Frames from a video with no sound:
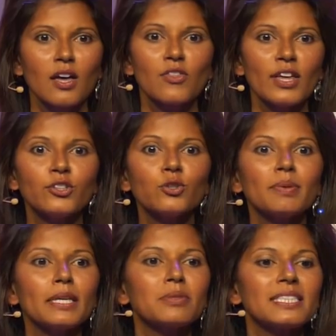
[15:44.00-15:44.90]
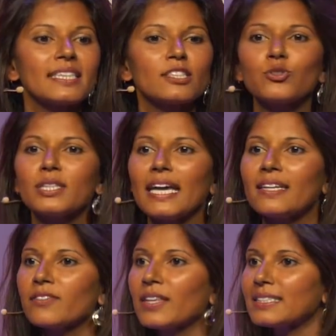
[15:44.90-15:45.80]
then you'll be able to get to the
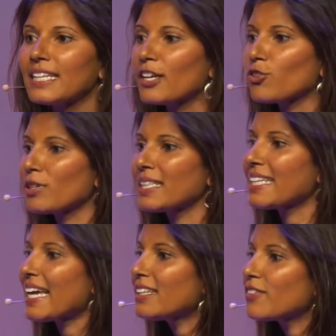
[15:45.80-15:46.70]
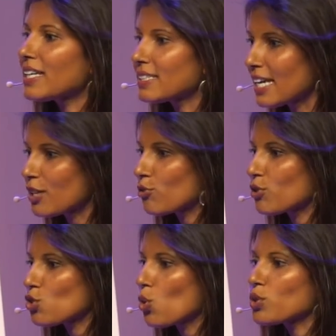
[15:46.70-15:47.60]
end of that tether. And at the end of that tether
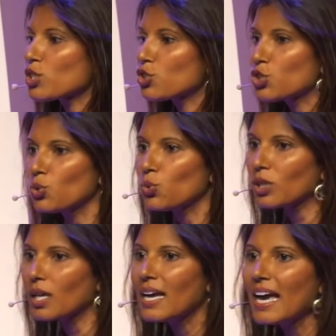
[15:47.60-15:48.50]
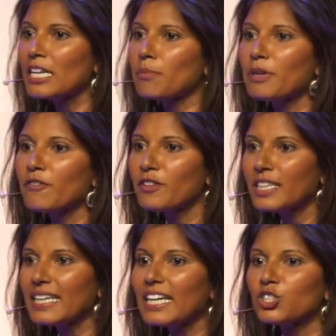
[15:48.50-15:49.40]
is always a jewel, an
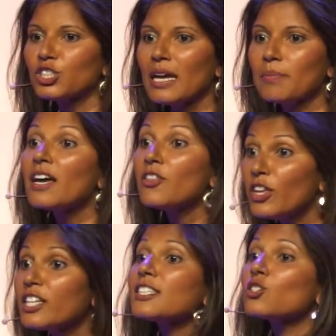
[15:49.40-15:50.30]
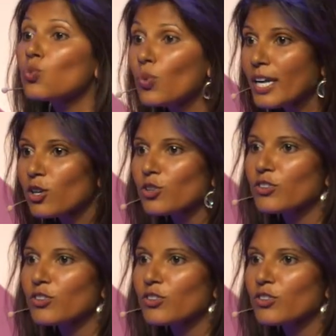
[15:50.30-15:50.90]
epiphany, a gem. This is where